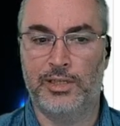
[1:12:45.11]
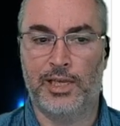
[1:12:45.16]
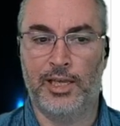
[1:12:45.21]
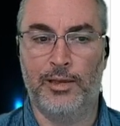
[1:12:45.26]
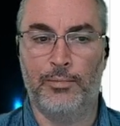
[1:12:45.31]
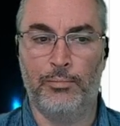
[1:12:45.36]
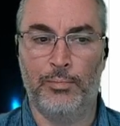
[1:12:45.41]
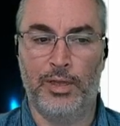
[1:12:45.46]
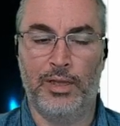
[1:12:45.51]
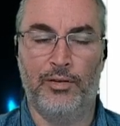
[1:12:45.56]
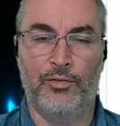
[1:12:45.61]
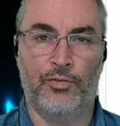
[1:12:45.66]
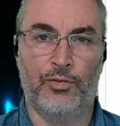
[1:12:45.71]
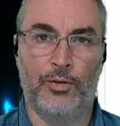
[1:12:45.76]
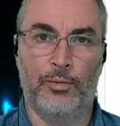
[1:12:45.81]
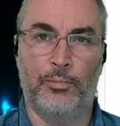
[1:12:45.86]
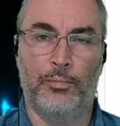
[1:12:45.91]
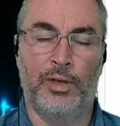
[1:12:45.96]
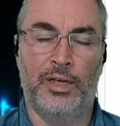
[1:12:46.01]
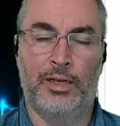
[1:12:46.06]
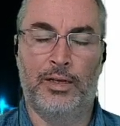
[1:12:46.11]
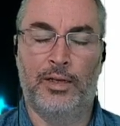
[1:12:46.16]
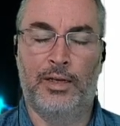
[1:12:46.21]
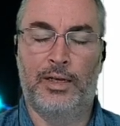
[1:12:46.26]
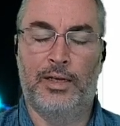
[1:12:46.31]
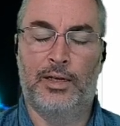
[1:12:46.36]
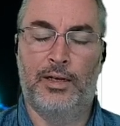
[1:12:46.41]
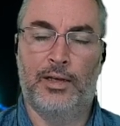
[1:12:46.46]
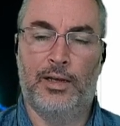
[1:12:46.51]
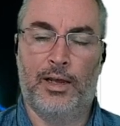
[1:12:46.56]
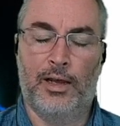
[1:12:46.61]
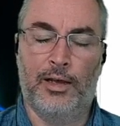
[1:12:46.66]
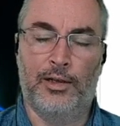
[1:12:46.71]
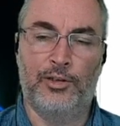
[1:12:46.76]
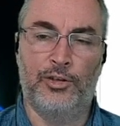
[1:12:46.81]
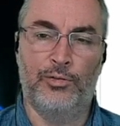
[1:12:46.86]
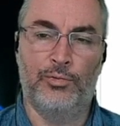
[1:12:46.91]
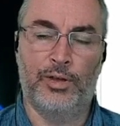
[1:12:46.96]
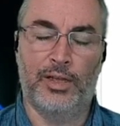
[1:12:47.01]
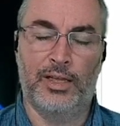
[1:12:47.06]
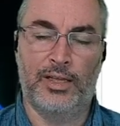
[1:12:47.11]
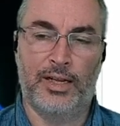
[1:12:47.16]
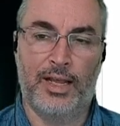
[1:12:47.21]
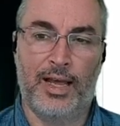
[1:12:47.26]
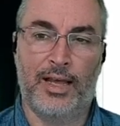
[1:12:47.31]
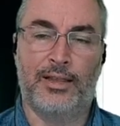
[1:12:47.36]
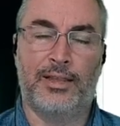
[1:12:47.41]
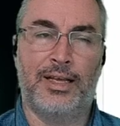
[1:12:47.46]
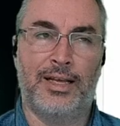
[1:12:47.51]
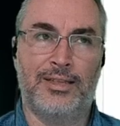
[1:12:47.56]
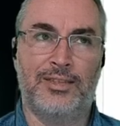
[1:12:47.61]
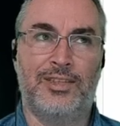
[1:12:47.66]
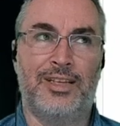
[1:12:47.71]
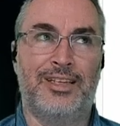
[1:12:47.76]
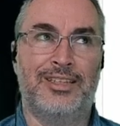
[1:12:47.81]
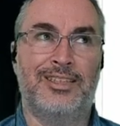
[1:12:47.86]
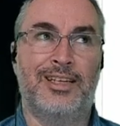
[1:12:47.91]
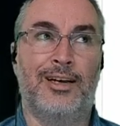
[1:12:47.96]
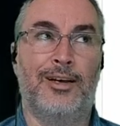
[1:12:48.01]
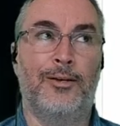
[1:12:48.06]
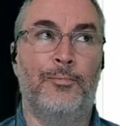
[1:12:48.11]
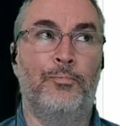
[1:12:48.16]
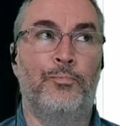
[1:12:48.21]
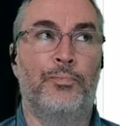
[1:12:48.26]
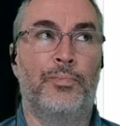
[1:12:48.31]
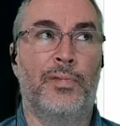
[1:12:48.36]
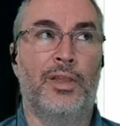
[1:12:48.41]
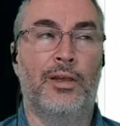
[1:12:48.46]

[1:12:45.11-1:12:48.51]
keep me from doing it at that set time.